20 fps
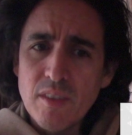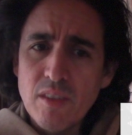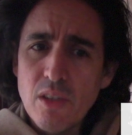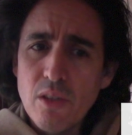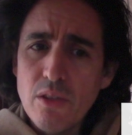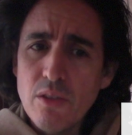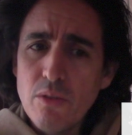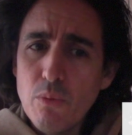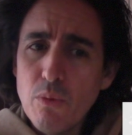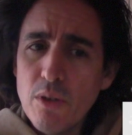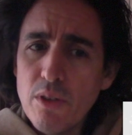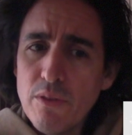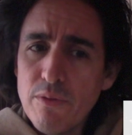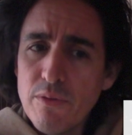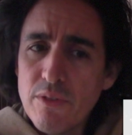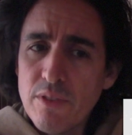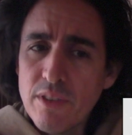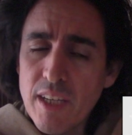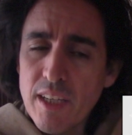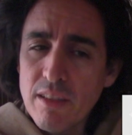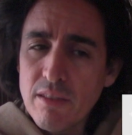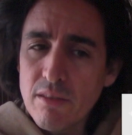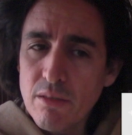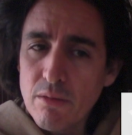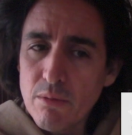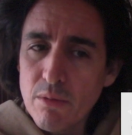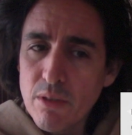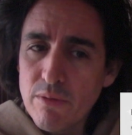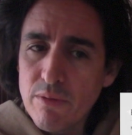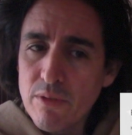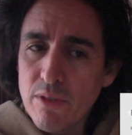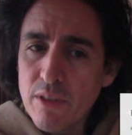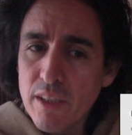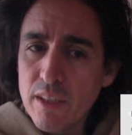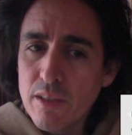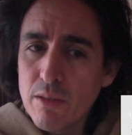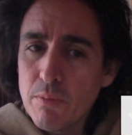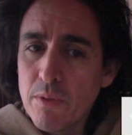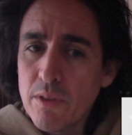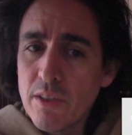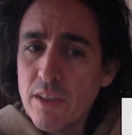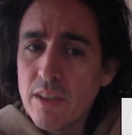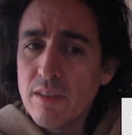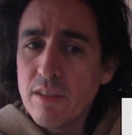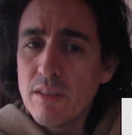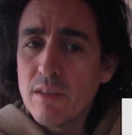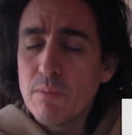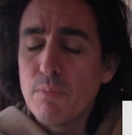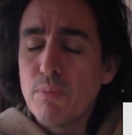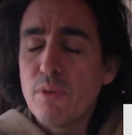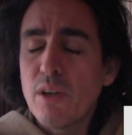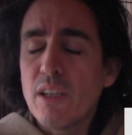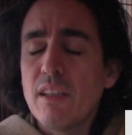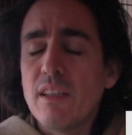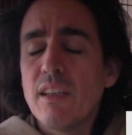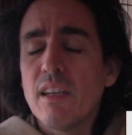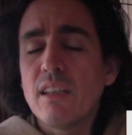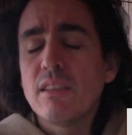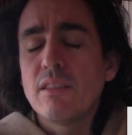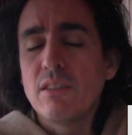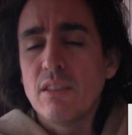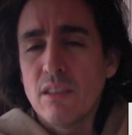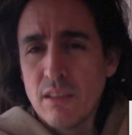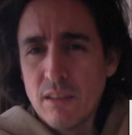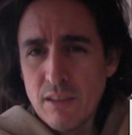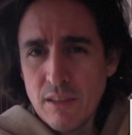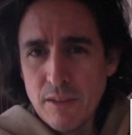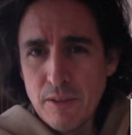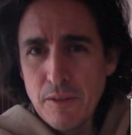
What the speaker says: So the Sanskrit word for experience is pratyaksha.